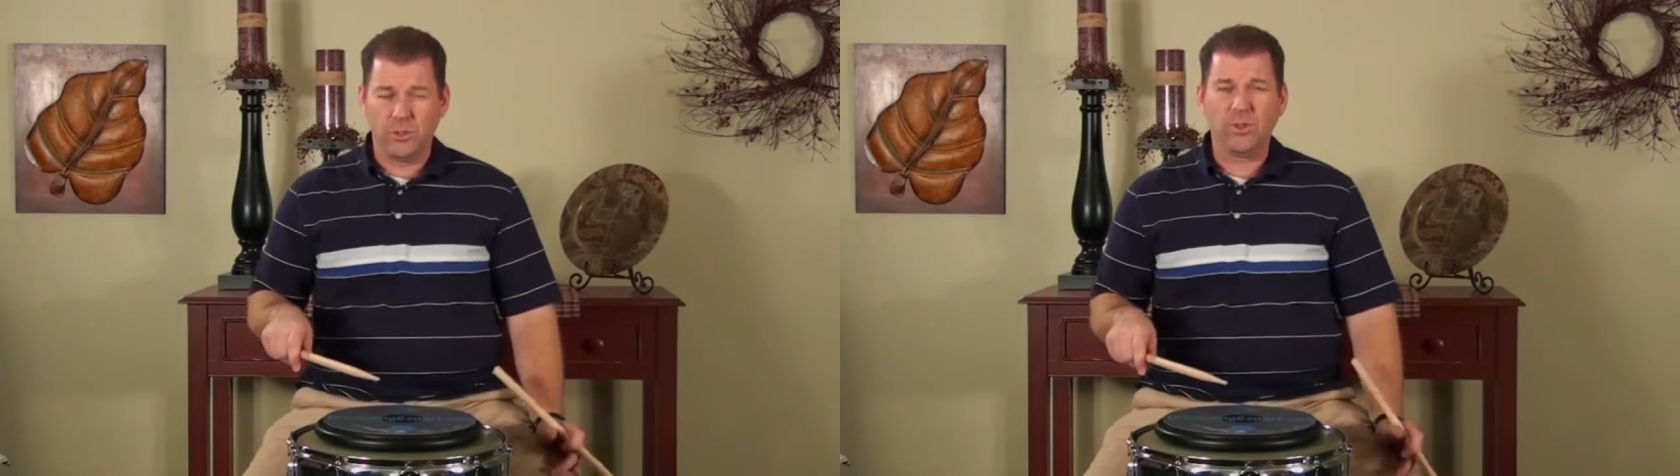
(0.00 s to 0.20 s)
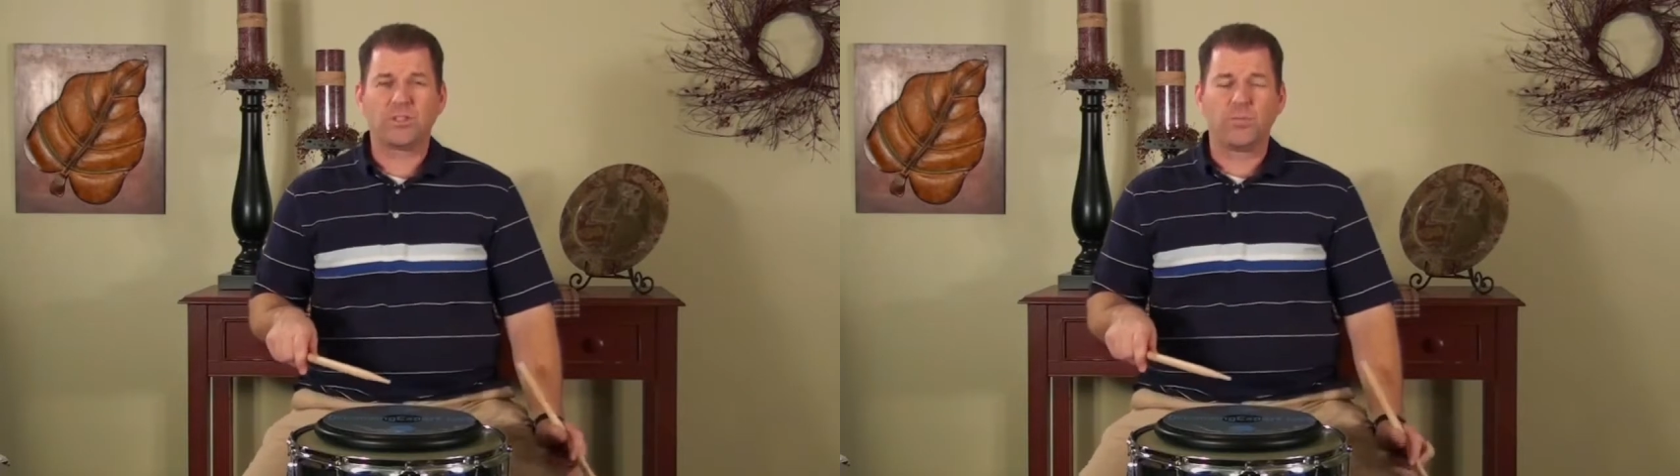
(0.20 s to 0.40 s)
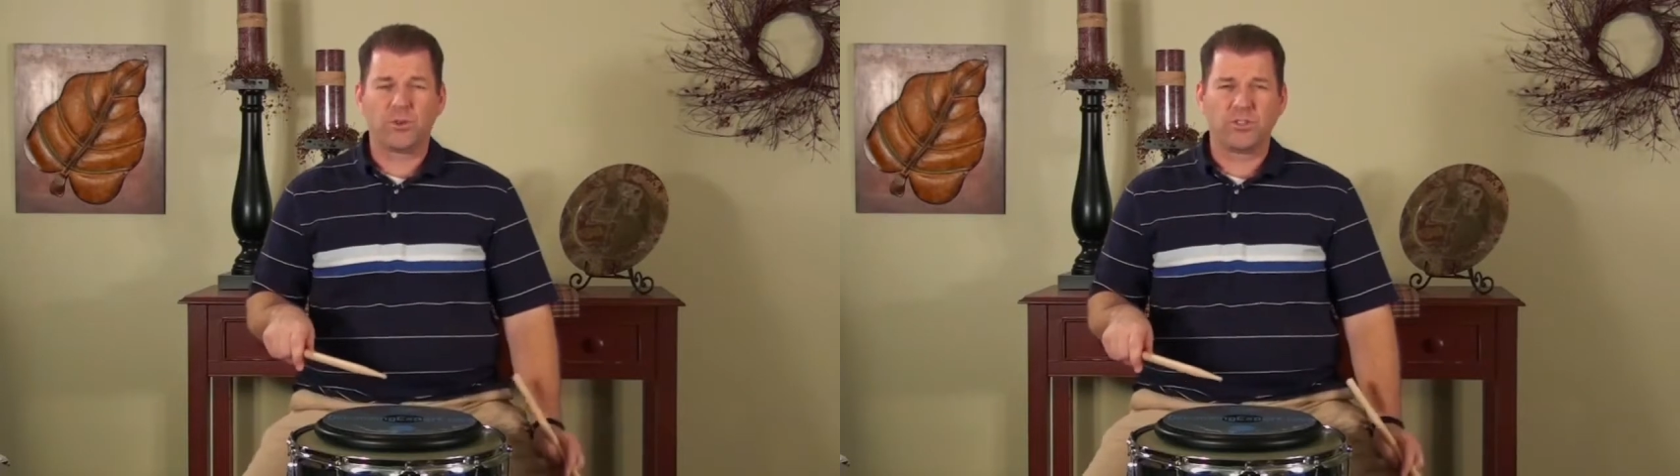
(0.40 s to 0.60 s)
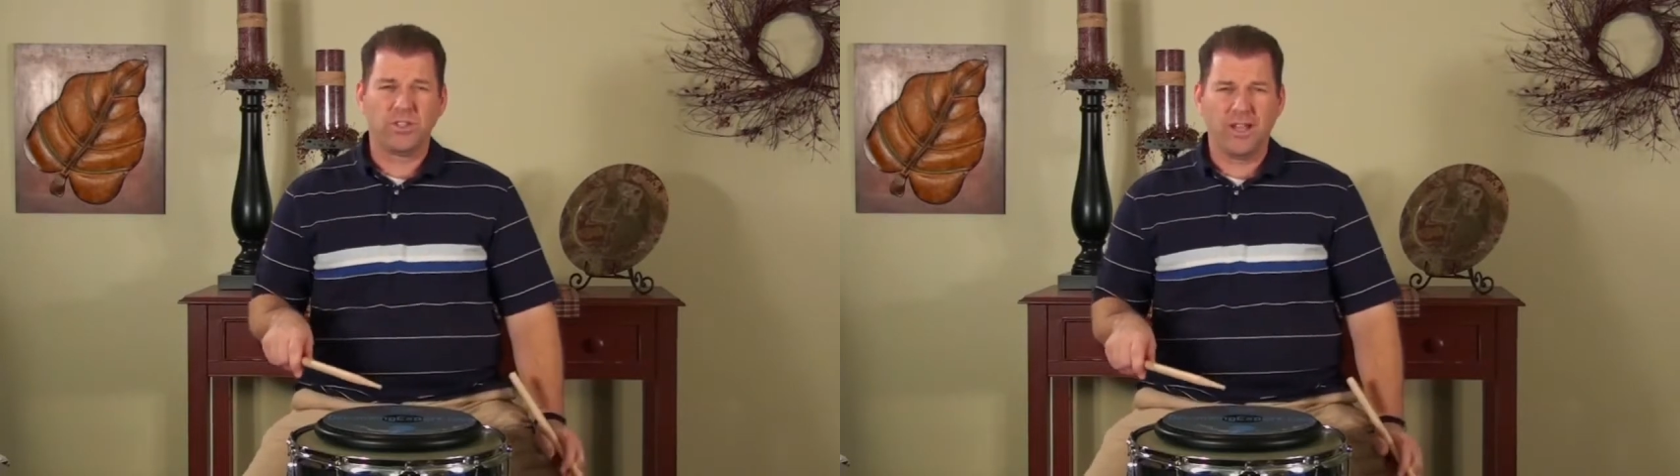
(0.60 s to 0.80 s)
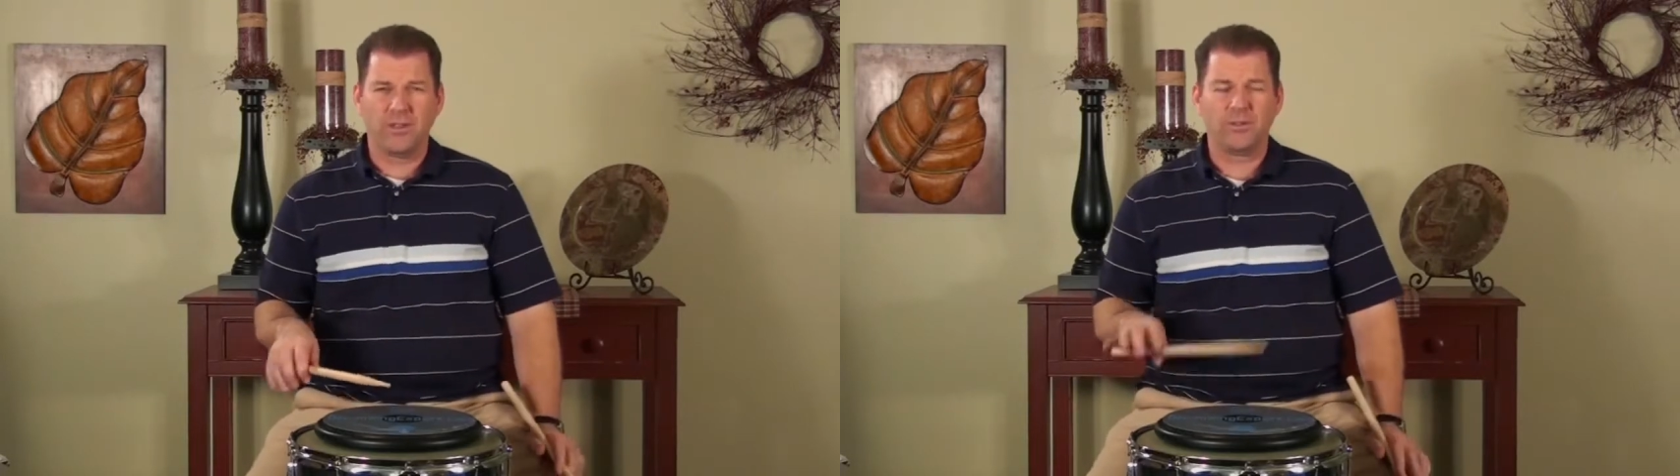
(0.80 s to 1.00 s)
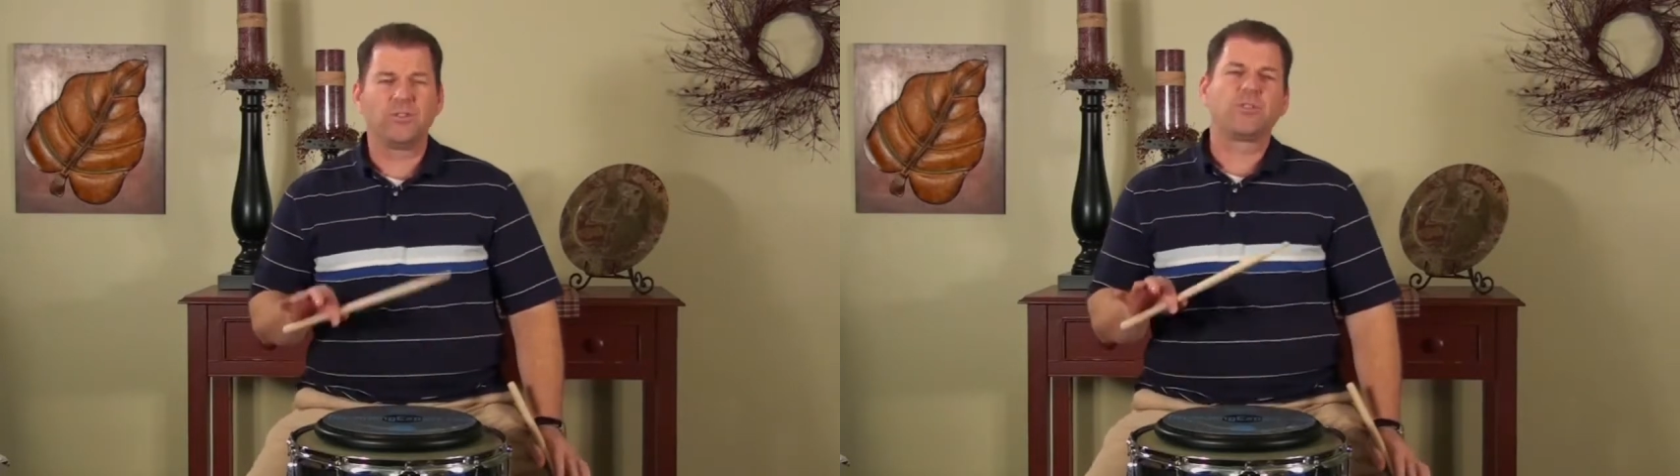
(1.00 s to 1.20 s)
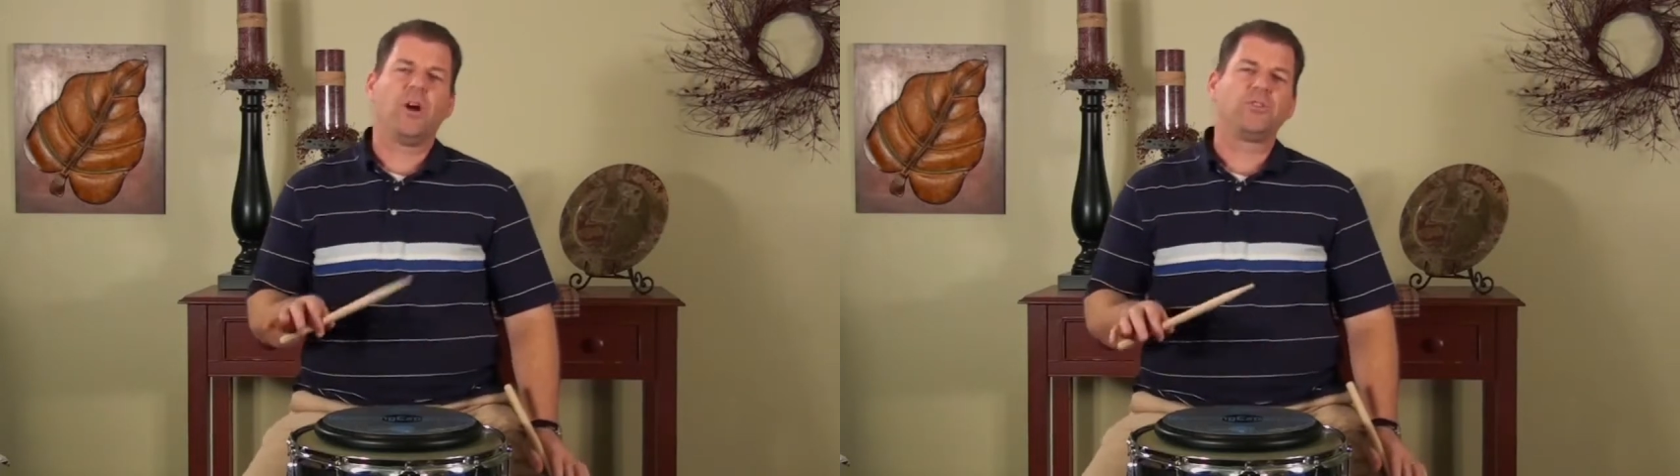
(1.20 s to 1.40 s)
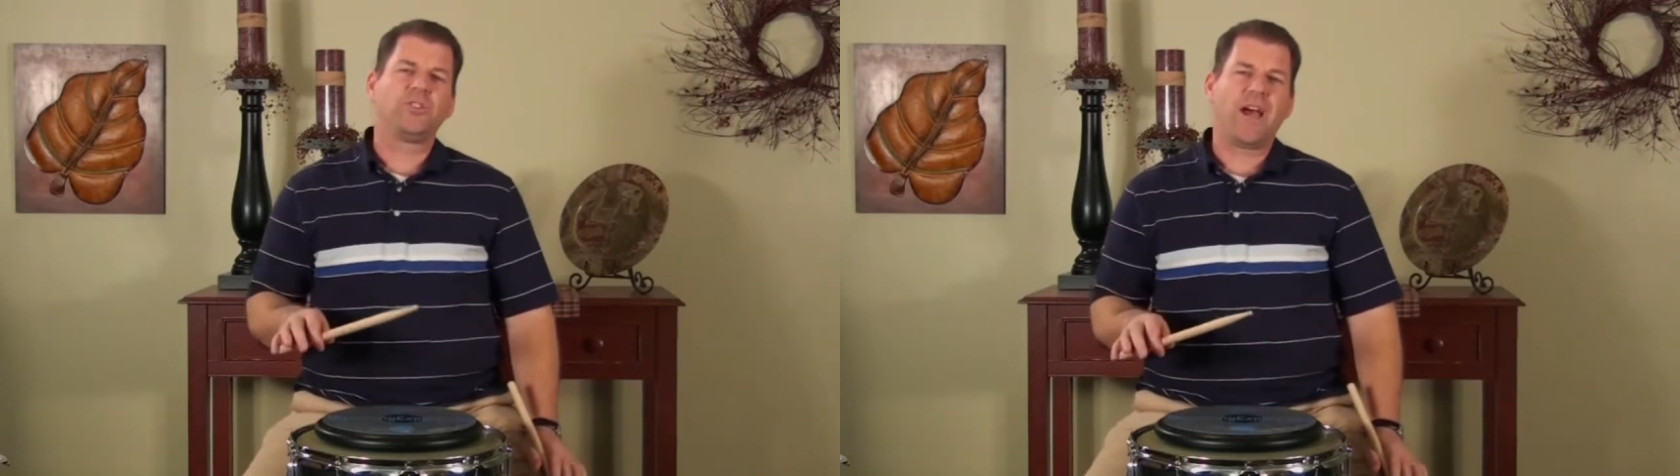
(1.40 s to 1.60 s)
do this motion together. It's
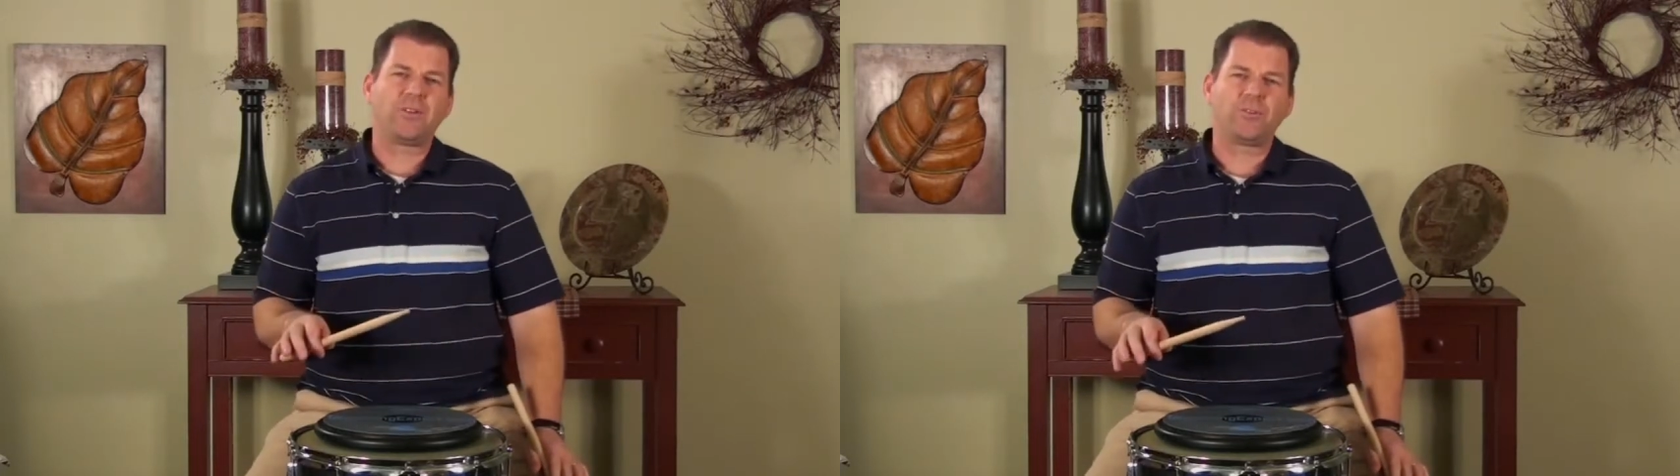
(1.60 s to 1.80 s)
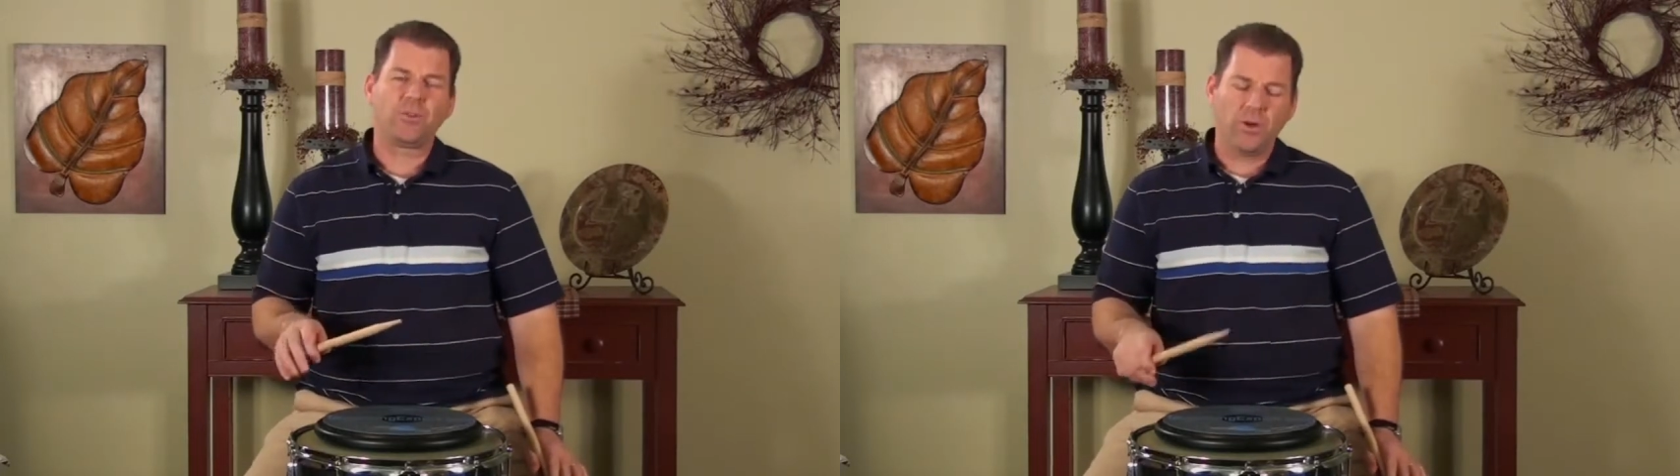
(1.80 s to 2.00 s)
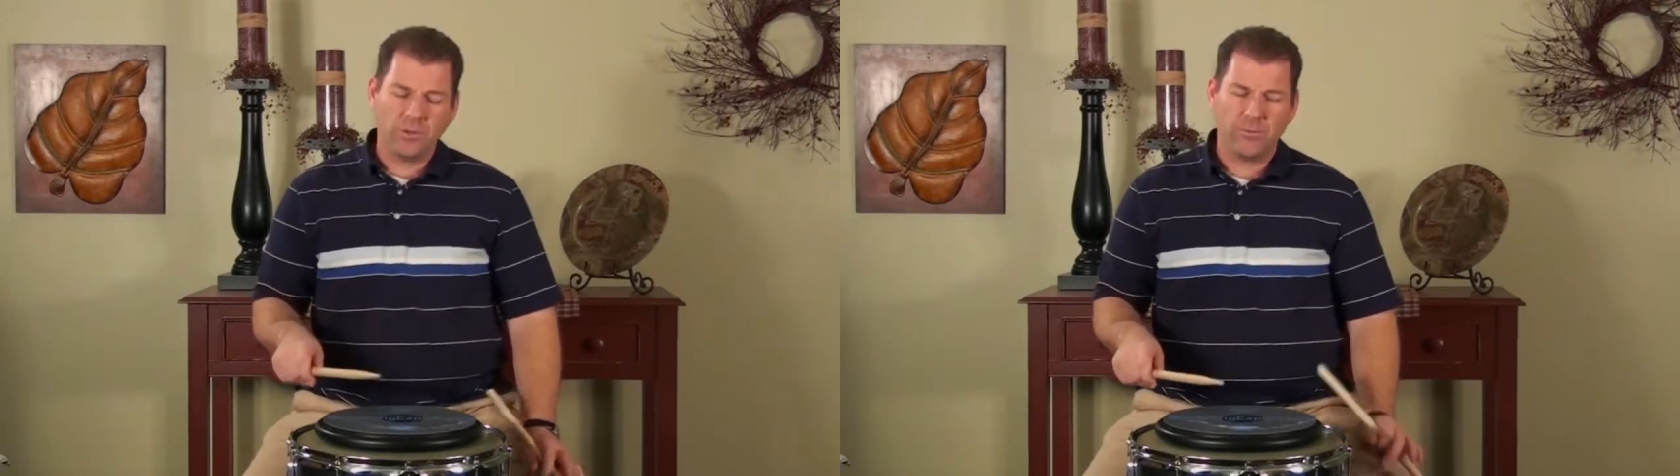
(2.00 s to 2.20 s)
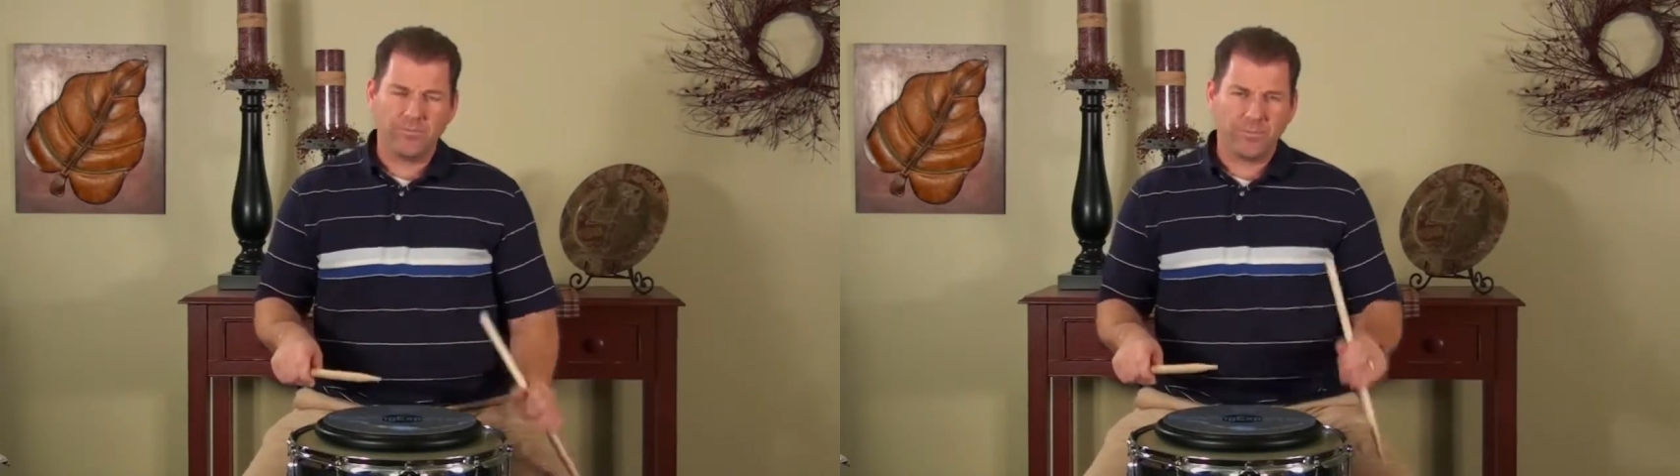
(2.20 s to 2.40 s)
called shadow stroke.